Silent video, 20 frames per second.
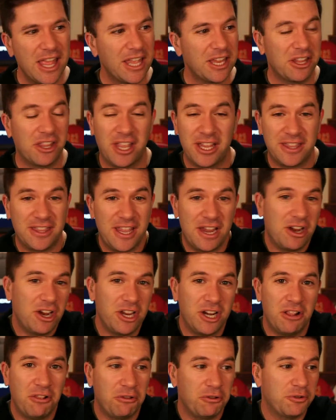You're like, they're
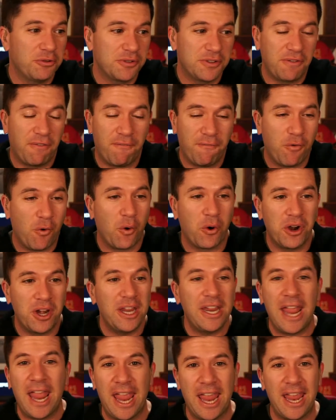going to lose
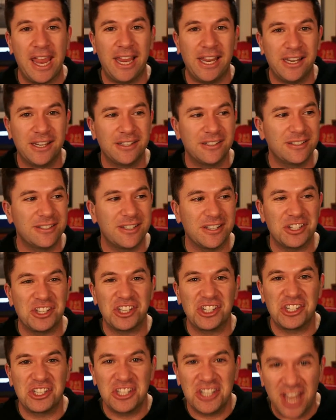
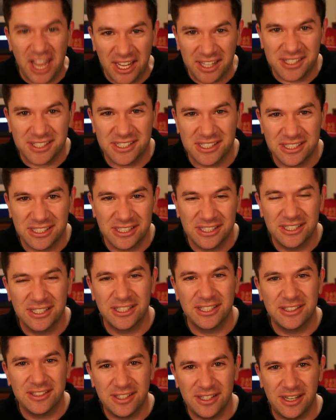48-6
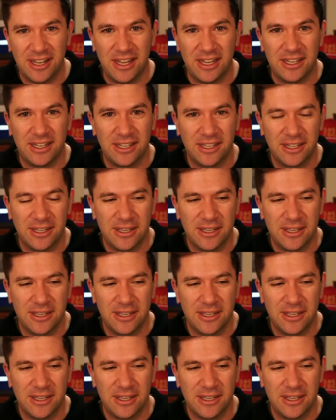today.